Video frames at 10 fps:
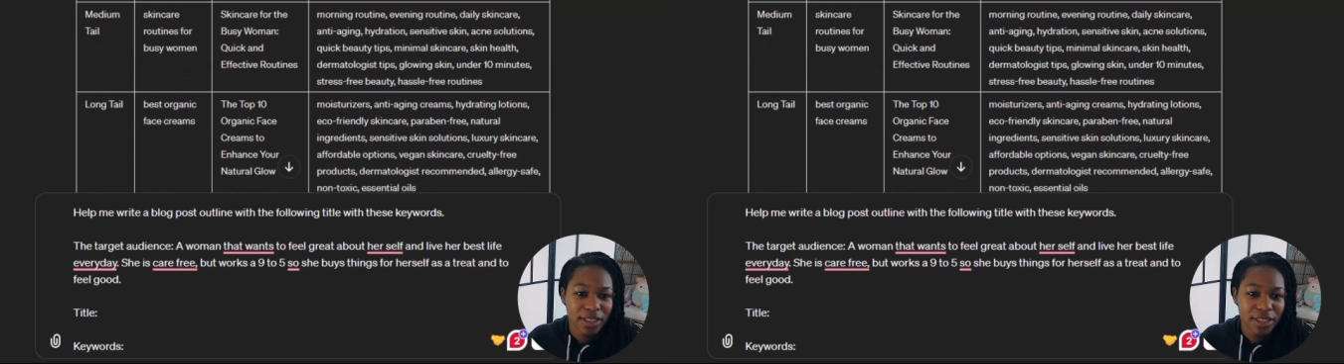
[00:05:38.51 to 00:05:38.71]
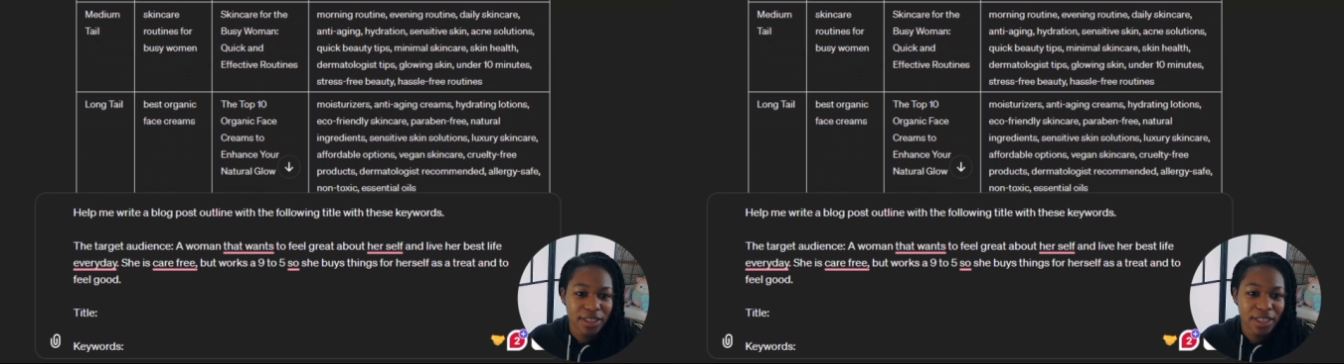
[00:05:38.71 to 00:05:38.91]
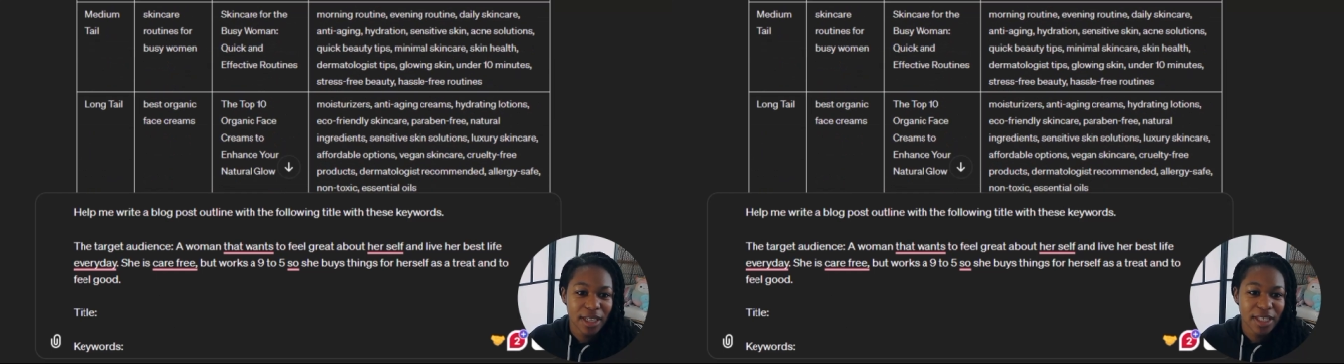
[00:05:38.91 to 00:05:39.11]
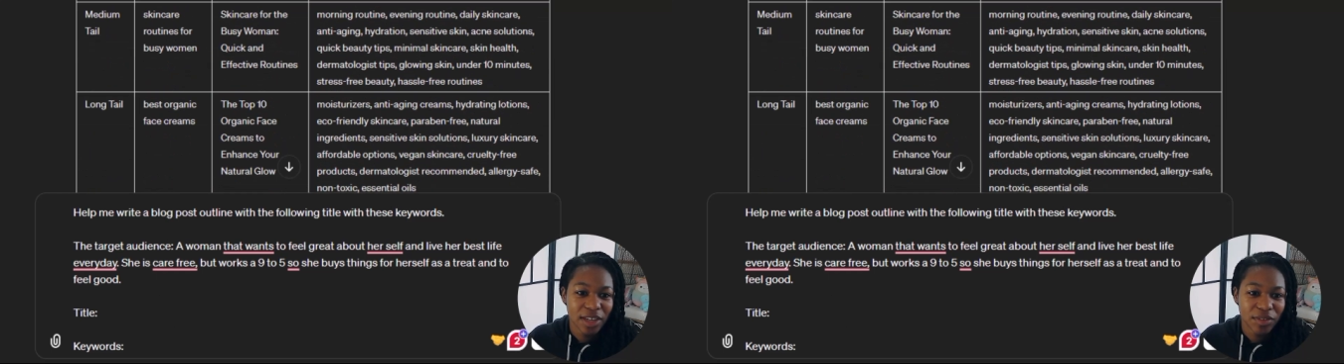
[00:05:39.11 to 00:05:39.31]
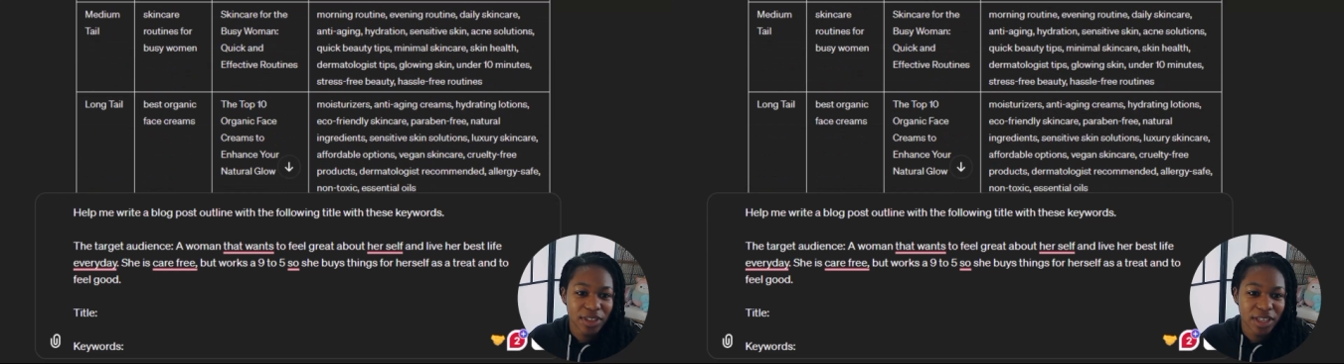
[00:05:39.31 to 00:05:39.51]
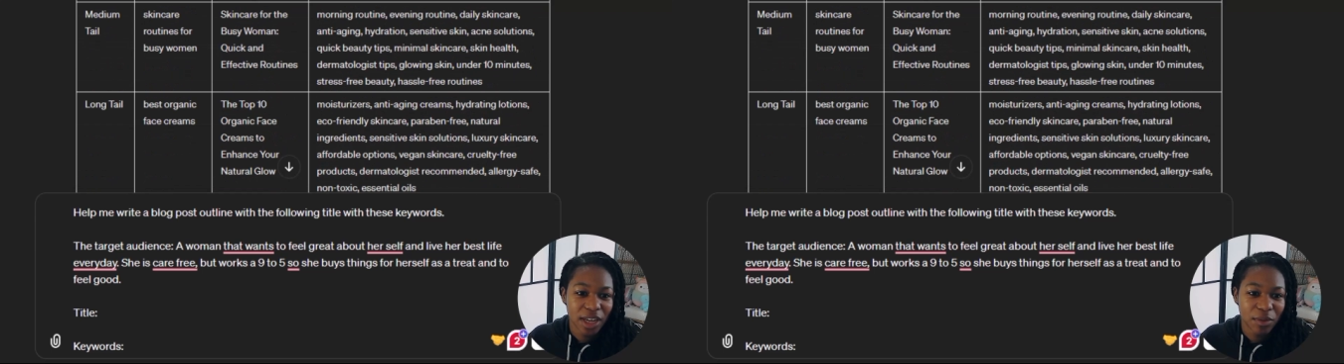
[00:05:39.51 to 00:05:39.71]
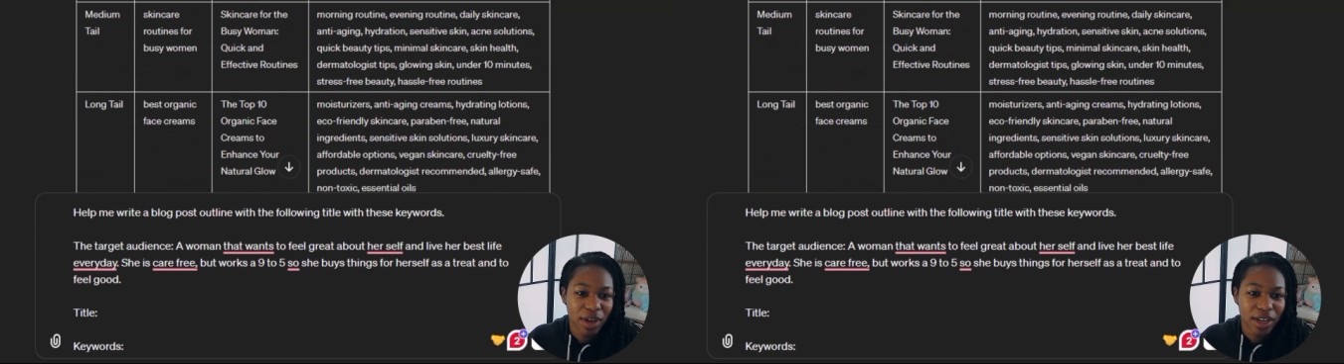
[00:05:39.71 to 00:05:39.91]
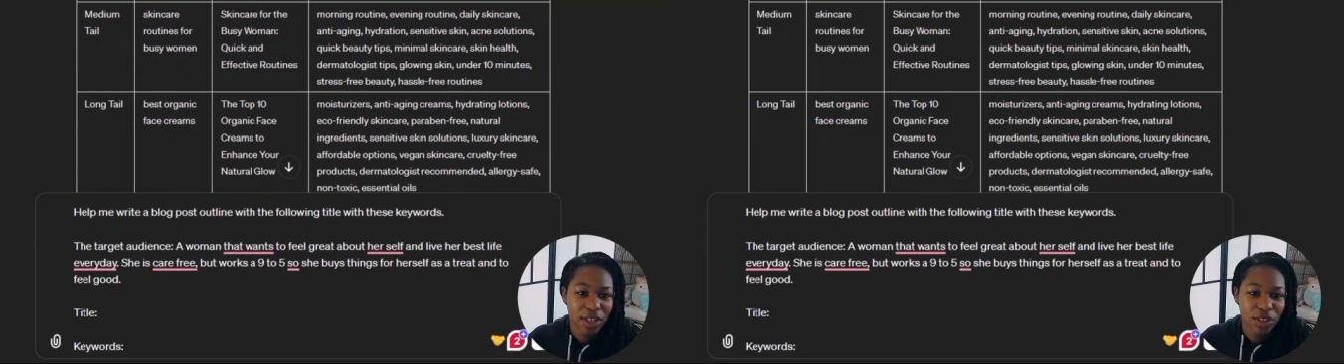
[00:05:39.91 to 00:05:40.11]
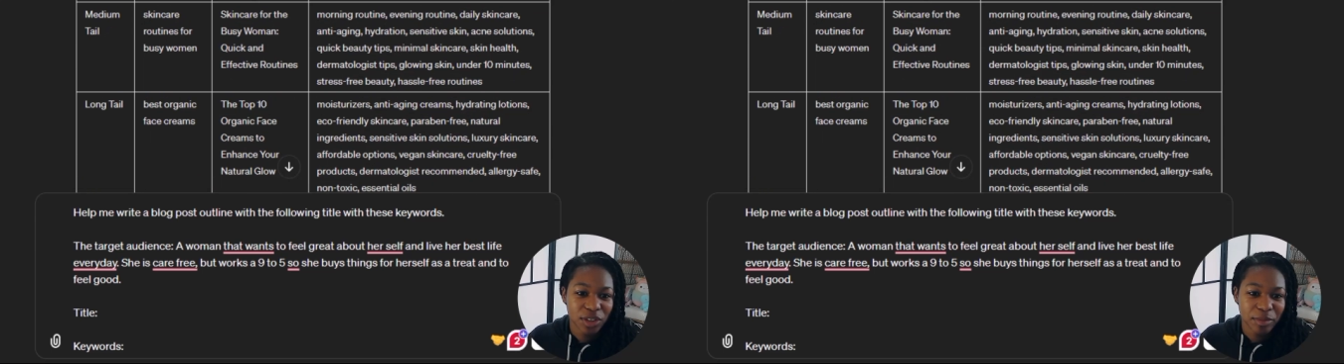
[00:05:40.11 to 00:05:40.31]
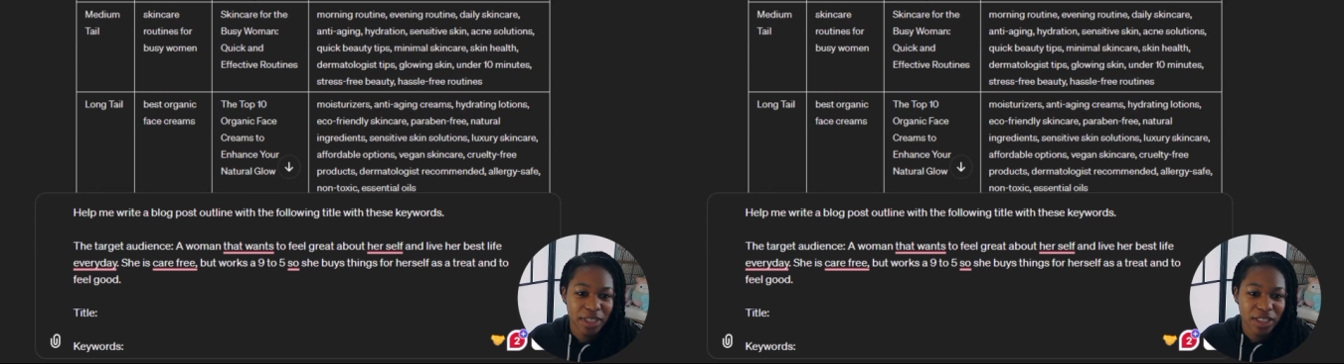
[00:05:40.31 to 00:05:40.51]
this 7 DIY